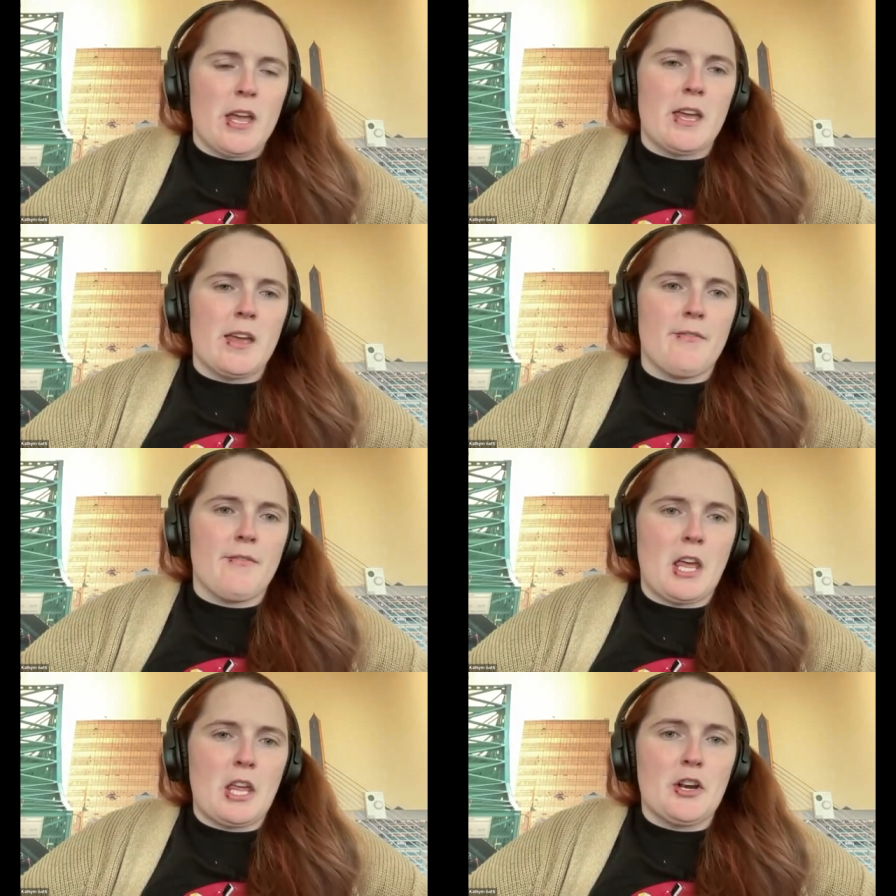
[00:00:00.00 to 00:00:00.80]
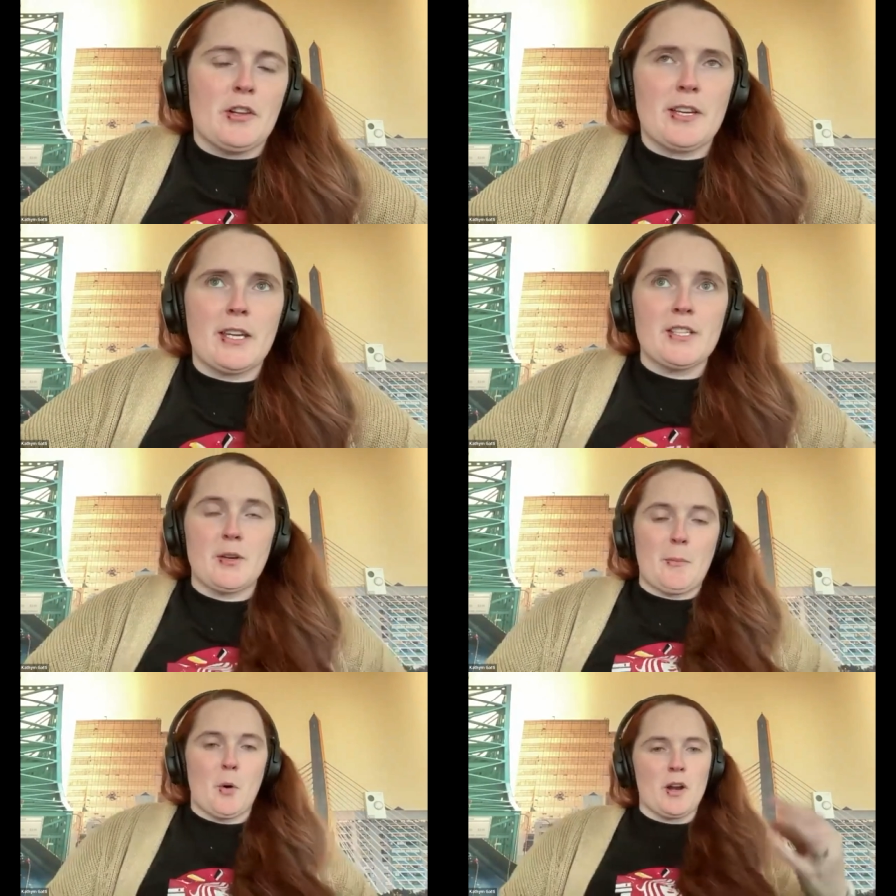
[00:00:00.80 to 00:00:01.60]
If you're looking to
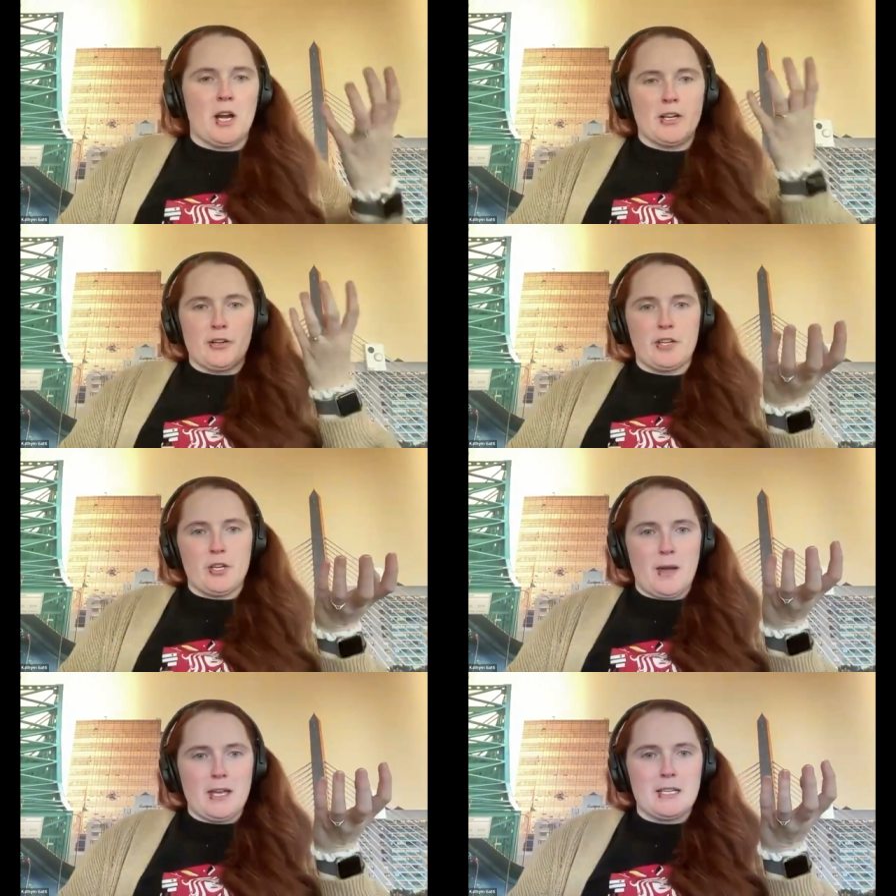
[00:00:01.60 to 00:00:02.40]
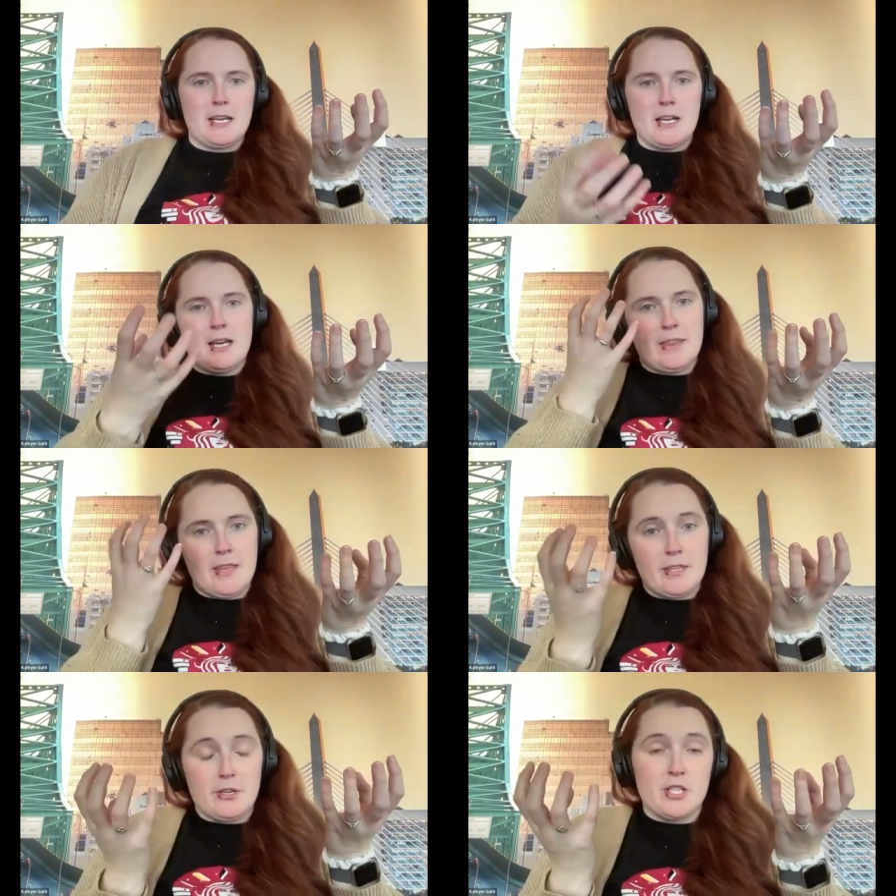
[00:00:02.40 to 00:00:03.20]
report on your UA data and
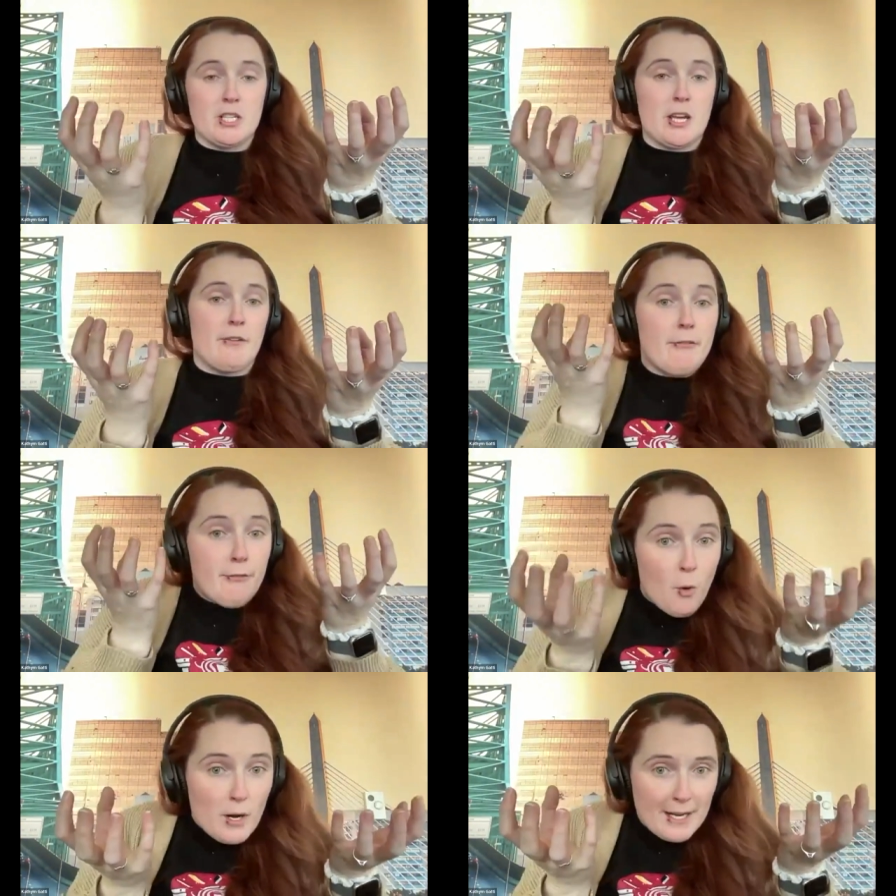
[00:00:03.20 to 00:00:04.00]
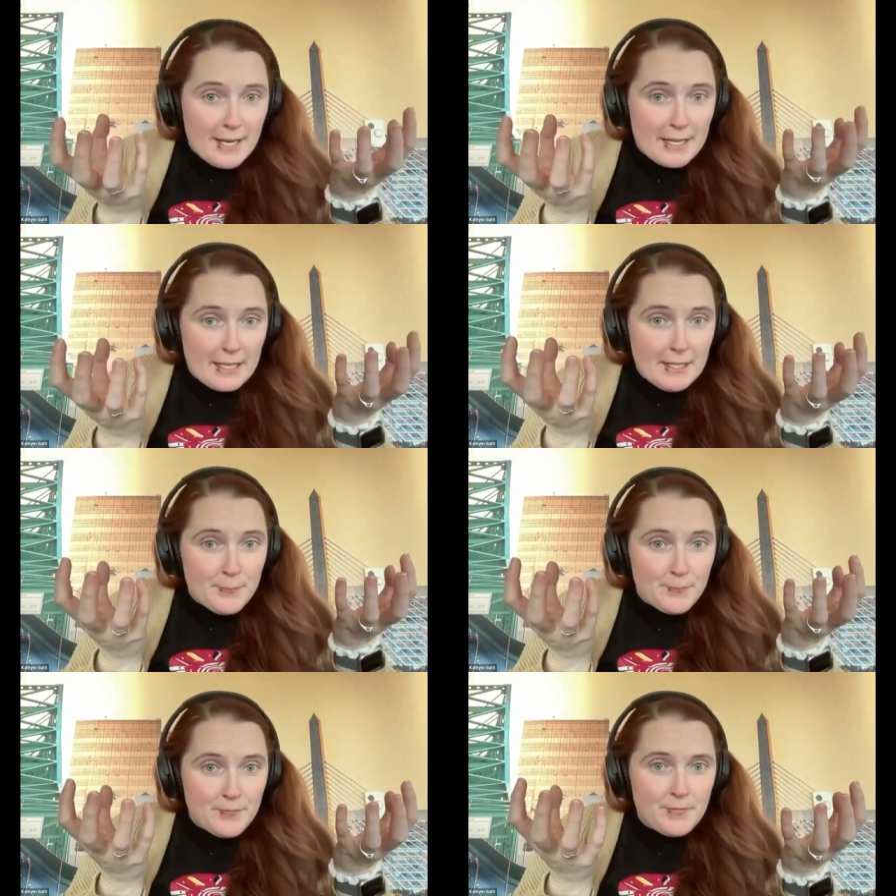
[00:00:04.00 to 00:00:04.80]
then your GA4 data
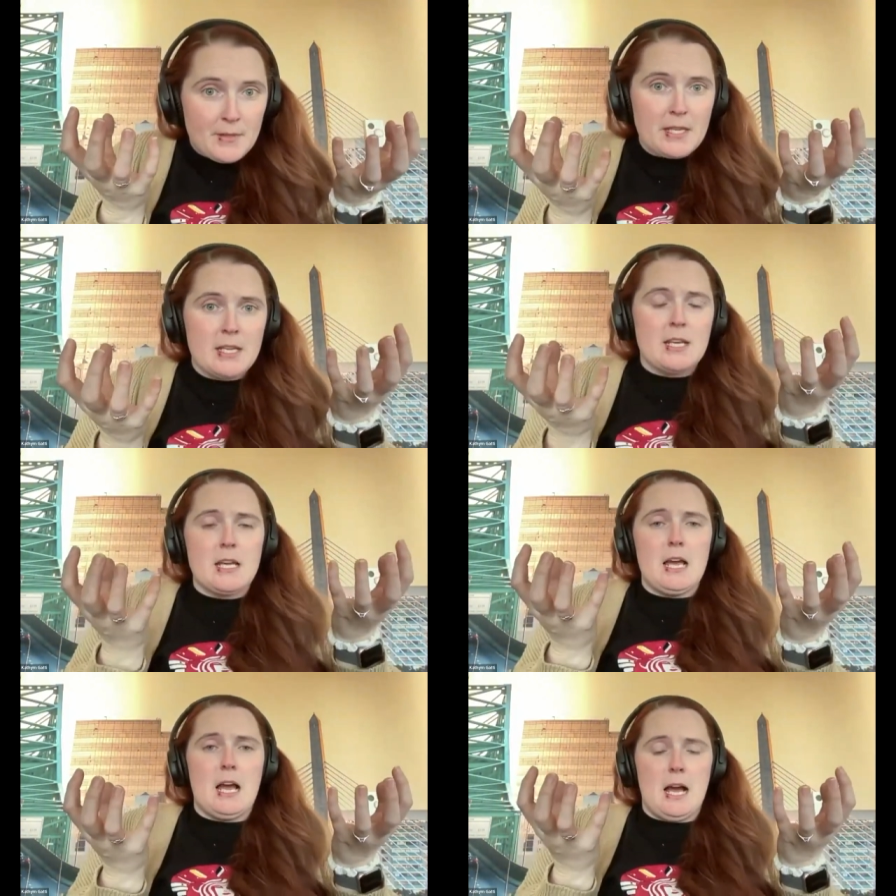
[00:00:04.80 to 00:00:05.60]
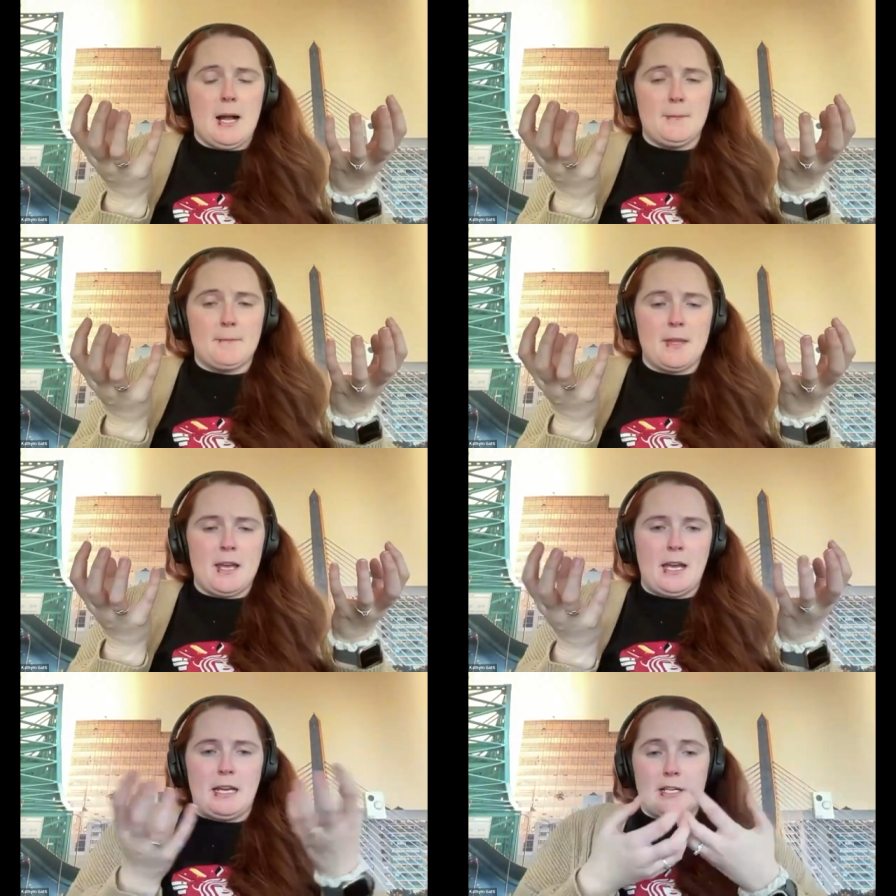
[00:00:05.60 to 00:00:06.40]

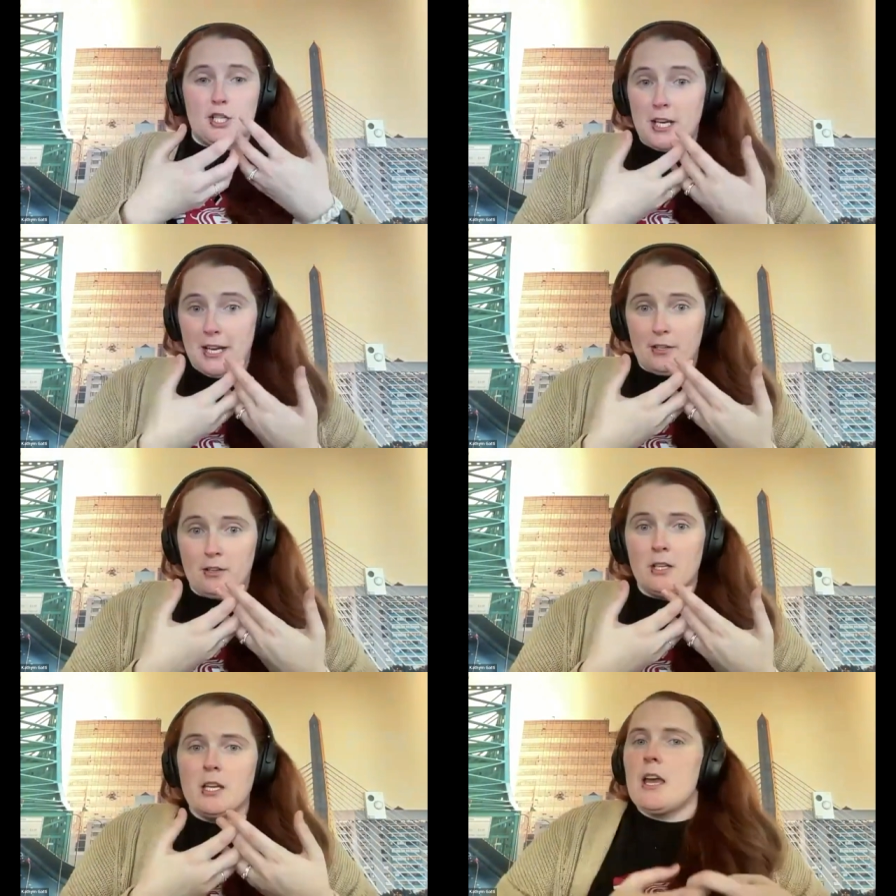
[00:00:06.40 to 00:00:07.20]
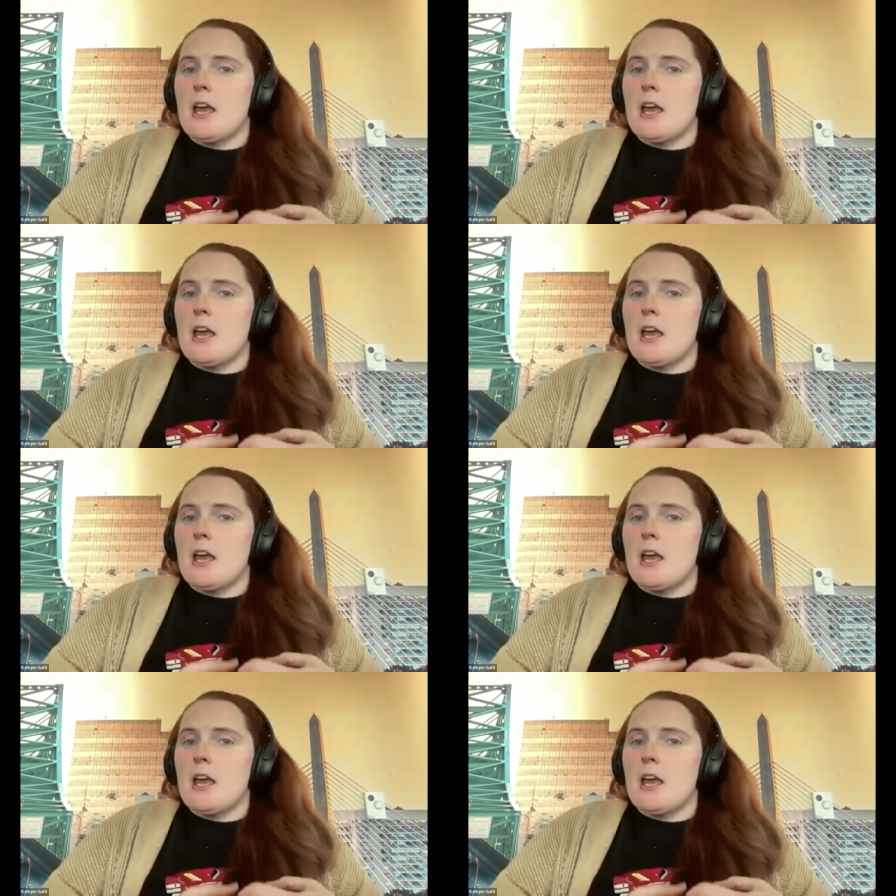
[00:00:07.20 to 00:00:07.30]
in a channel,